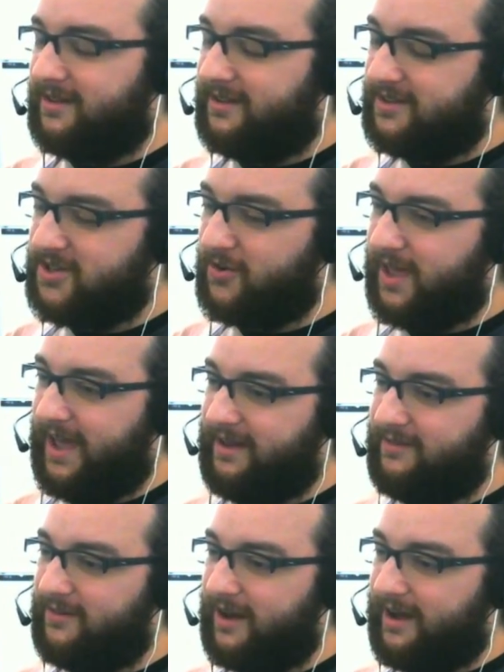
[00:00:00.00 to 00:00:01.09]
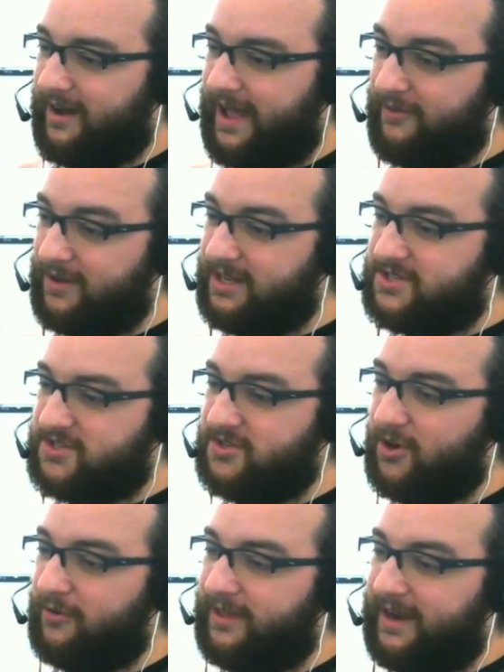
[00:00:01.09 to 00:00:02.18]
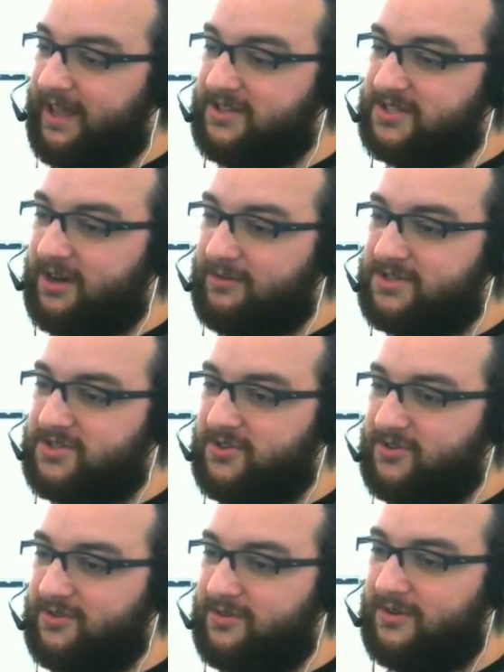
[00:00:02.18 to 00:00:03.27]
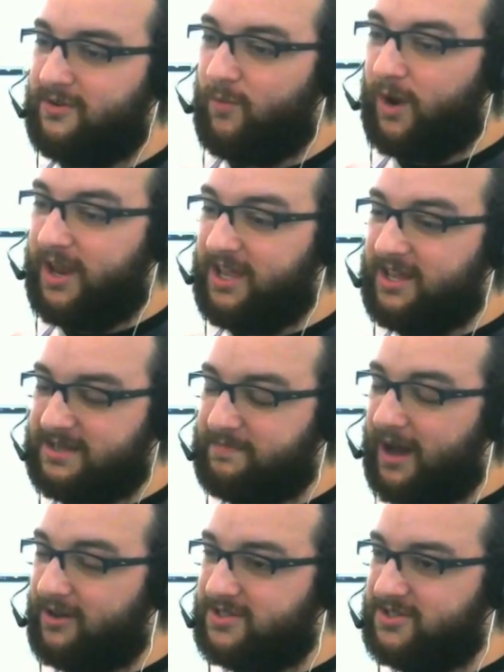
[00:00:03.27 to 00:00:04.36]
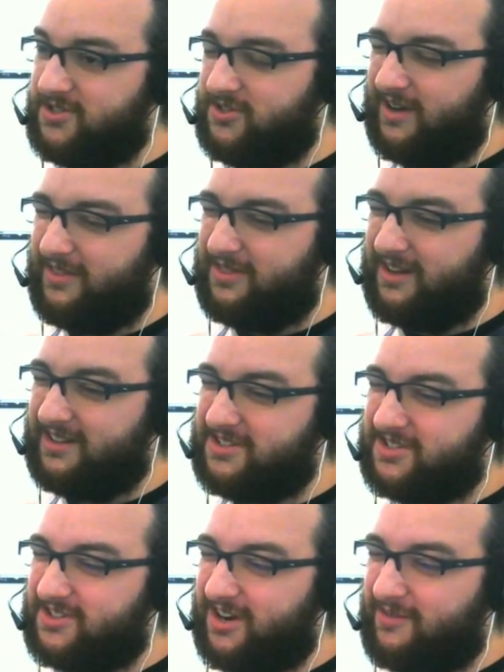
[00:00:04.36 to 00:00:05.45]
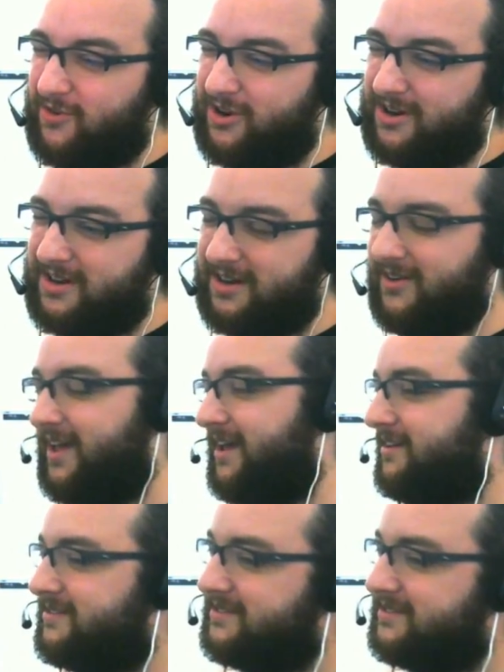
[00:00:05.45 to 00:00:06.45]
It's okay. Harry needs to know that he's going to, what he's about to do. I think this is gonna work. Okay.